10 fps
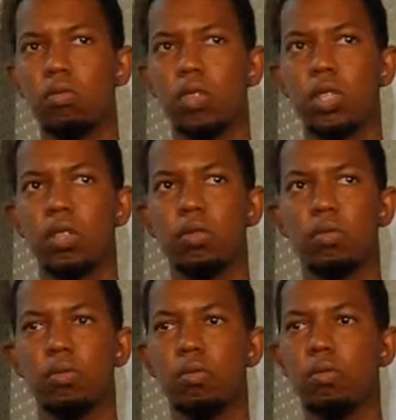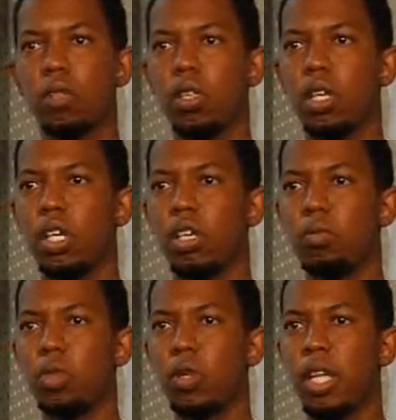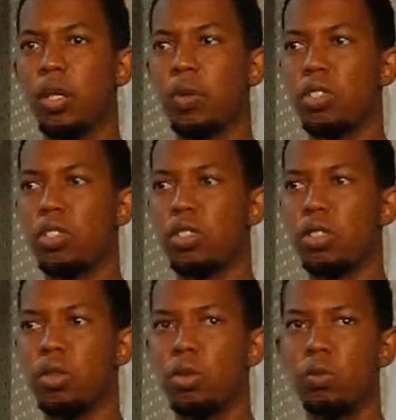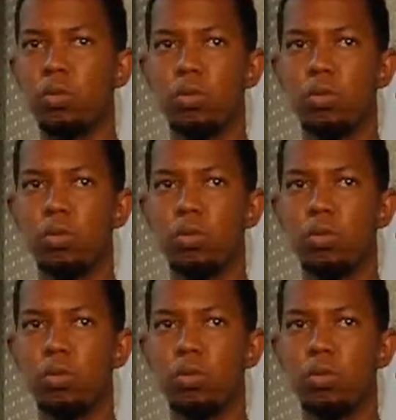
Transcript: Okay. No other question in the room?